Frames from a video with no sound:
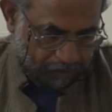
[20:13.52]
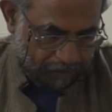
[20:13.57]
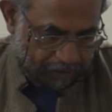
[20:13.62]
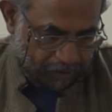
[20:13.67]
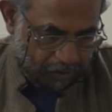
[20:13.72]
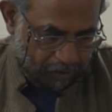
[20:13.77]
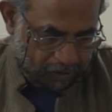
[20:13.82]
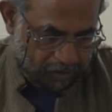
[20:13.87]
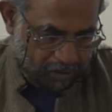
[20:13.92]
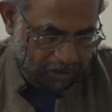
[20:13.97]

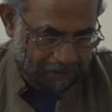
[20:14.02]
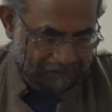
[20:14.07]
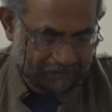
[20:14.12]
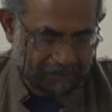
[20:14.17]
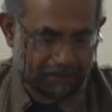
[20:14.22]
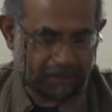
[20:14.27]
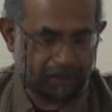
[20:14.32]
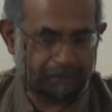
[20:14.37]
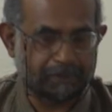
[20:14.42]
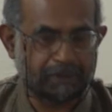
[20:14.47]
They also have
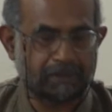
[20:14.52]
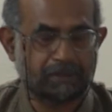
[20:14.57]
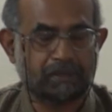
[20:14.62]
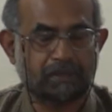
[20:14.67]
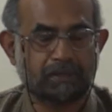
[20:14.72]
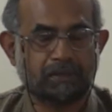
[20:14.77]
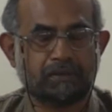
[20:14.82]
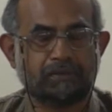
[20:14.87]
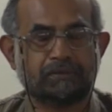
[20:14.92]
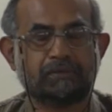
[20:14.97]
set up
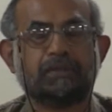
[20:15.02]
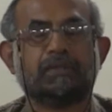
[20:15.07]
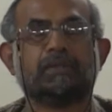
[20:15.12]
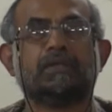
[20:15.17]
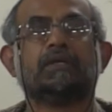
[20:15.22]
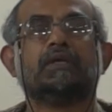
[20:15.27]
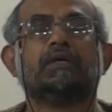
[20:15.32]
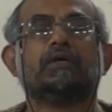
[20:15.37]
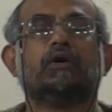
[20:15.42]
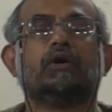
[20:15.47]
a
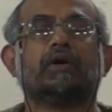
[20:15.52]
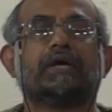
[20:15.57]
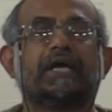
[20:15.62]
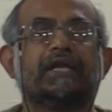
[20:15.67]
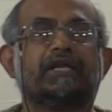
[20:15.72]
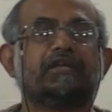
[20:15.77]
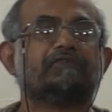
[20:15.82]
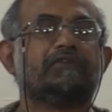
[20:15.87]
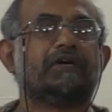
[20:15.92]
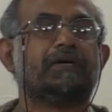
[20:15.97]

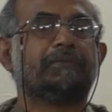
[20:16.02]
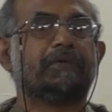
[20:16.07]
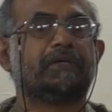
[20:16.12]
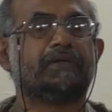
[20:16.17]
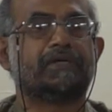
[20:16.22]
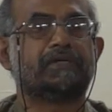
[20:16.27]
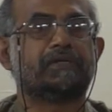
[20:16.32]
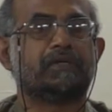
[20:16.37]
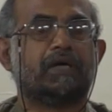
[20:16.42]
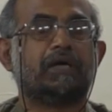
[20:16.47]
organic farming
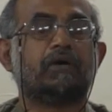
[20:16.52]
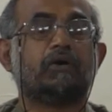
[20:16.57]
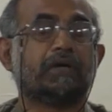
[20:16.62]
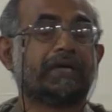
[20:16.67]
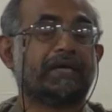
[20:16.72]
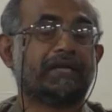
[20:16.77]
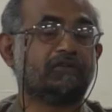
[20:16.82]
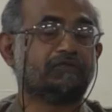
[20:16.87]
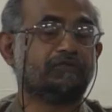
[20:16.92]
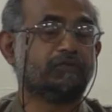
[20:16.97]

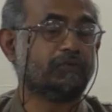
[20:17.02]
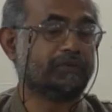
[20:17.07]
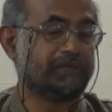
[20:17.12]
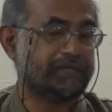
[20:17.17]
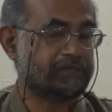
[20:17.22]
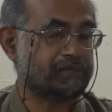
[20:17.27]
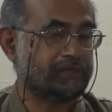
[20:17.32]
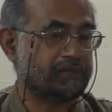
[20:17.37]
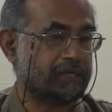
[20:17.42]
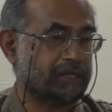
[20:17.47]
organic food
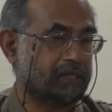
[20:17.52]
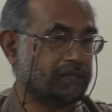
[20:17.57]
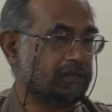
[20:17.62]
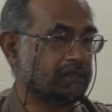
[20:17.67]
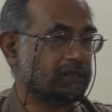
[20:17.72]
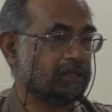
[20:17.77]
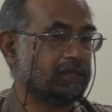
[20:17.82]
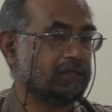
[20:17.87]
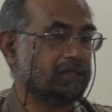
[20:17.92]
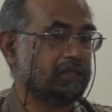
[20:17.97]
restaurant
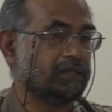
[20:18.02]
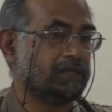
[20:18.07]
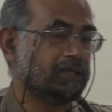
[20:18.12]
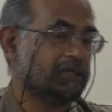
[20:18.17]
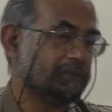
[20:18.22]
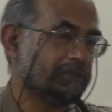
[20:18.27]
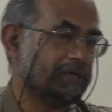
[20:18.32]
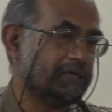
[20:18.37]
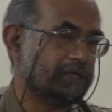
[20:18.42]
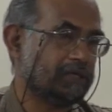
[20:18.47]
in the
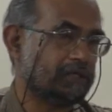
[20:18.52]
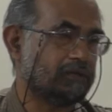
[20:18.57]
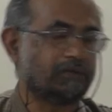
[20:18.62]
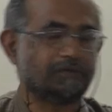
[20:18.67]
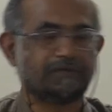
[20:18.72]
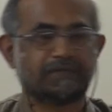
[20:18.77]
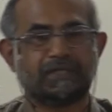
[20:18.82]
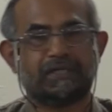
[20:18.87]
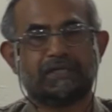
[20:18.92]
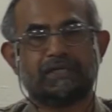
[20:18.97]
nearby town
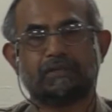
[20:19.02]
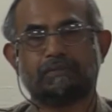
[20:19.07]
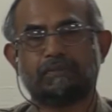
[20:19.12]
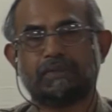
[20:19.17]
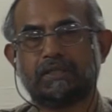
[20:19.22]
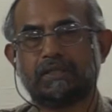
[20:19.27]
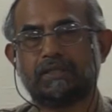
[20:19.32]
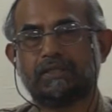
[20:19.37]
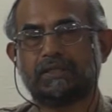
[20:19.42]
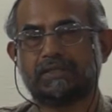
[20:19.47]
of
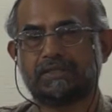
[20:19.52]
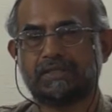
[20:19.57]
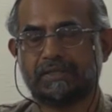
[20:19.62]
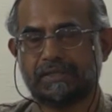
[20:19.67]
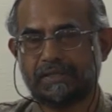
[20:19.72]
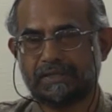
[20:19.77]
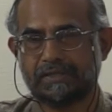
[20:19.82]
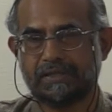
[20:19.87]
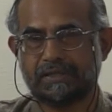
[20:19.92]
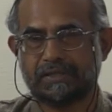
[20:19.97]
Zahirabad,
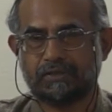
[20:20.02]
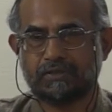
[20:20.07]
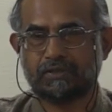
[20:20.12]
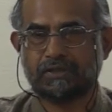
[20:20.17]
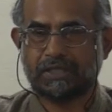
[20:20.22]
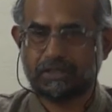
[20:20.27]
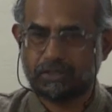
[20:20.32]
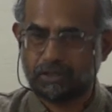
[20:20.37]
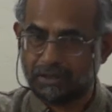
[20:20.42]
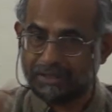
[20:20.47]
etc., etc. So
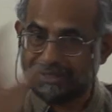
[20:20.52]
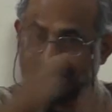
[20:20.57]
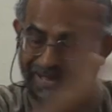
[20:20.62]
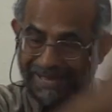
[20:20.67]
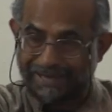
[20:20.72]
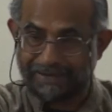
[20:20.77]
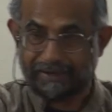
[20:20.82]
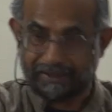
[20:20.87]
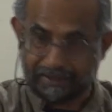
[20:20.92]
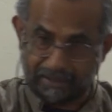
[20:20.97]
that's all the
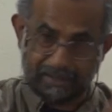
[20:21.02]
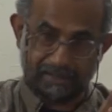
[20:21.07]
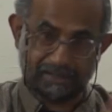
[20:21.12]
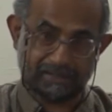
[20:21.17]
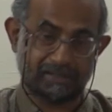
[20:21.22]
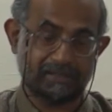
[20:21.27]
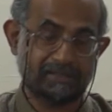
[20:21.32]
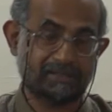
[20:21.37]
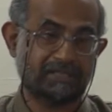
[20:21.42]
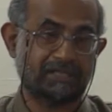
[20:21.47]

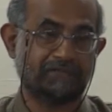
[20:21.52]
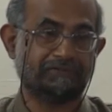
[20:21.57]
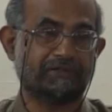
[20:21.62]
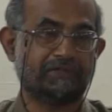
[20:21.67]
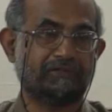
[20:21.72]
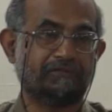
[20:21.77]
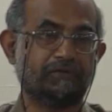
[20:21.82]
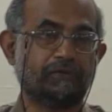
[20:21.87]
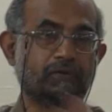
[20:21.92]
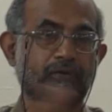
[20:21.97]
agricultural stuff, and
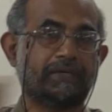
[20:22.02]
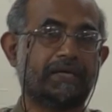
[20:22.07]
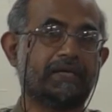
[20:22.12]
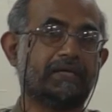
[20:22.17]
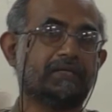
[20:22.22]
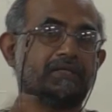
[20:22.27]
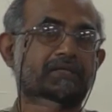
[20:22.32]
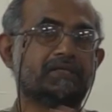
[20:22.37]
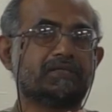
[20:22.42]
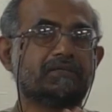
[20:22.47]
if you look at
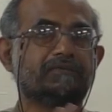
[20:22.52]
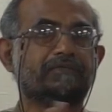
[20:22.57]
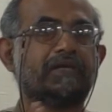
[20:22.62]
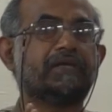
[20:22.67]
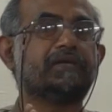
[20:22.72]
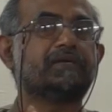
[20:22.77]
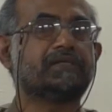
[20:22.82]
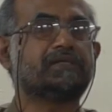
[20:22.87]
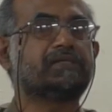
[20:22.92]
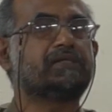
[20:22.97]
it, there's some very
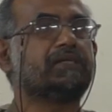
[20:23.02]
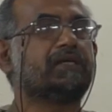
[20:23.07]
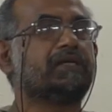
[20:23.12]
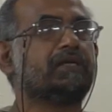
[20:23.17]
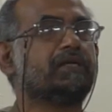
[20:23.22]
interesting